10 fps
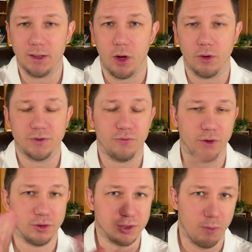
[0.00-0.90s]
loans for
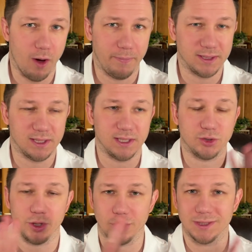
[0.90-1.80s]
your small business
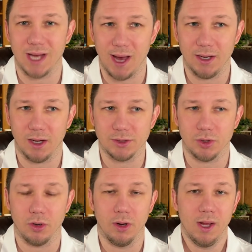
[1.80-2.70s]
or your side
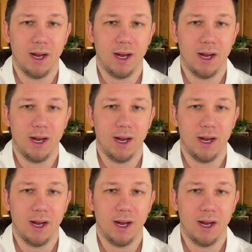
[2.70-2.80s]
hustle,